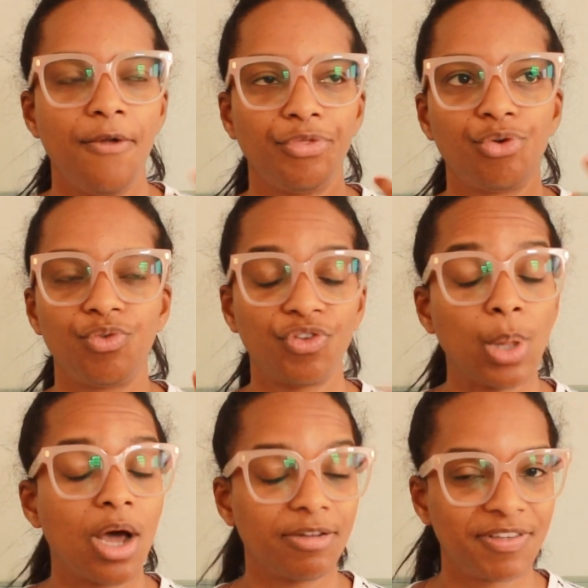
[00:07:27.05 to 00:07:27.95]
there was a
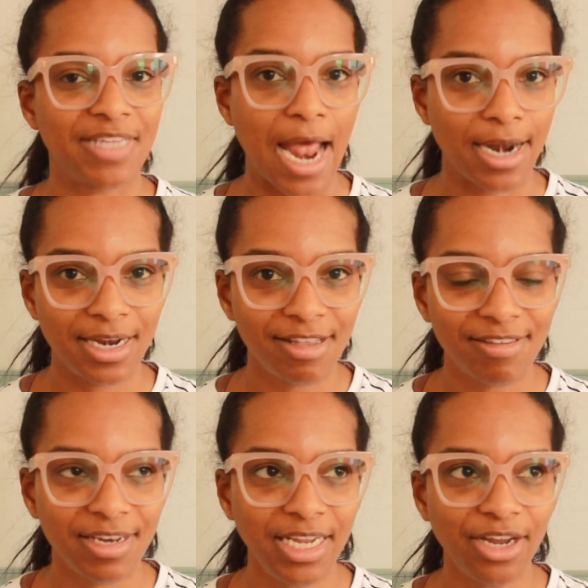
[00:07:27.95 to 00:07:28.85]
lot of sadness
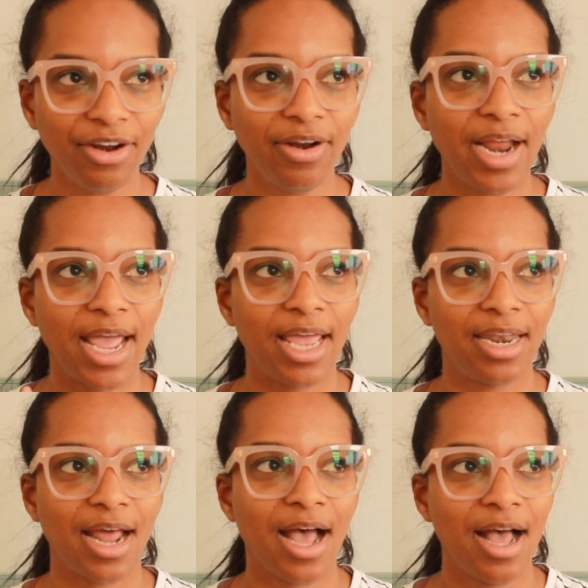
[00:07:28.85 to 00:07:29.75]
in here, and